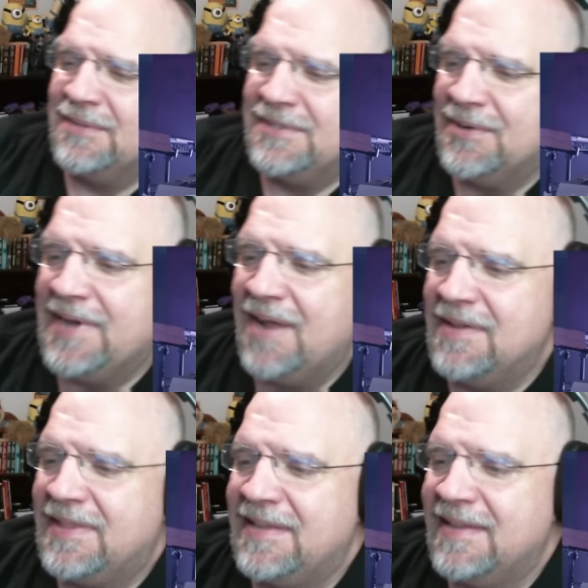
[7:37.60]
doing
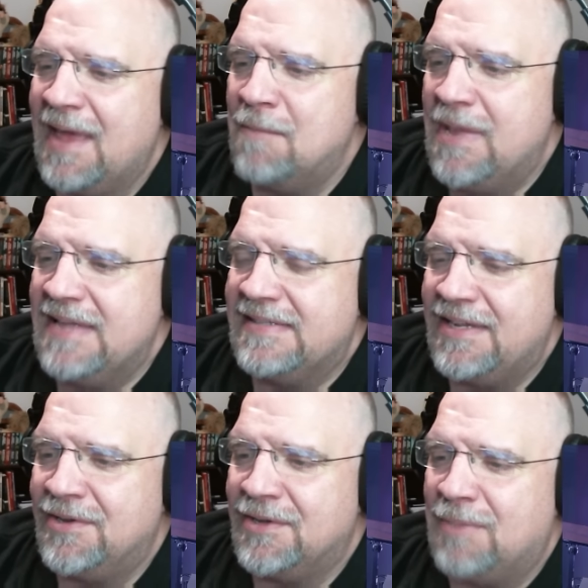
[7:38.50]
everything to that bass that
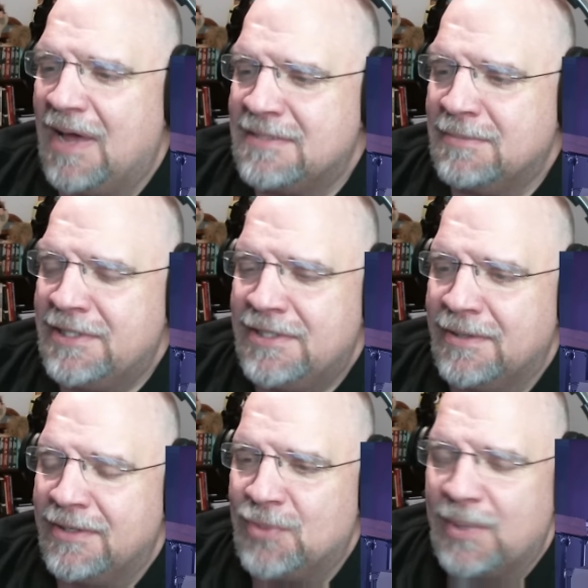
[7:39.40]
you could possibly do
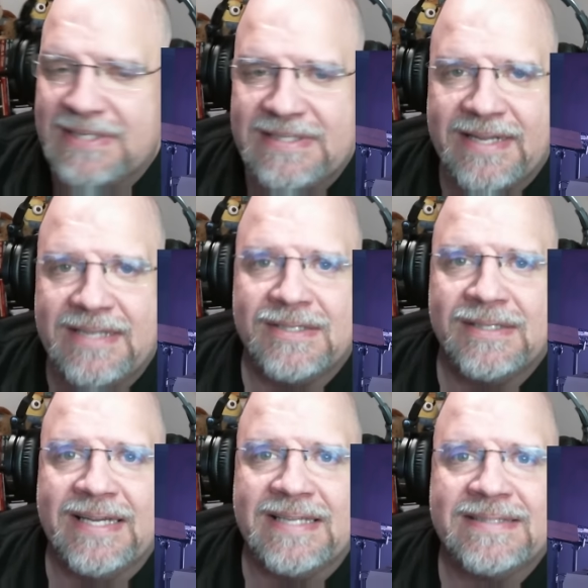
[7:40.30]
in 20 seconds or
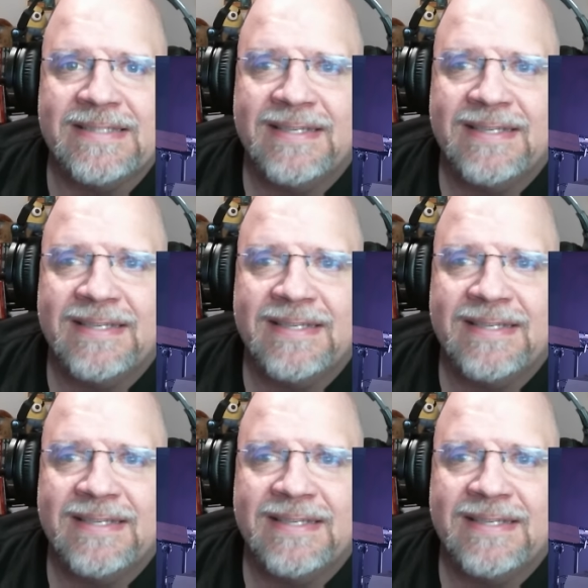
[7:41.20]
less.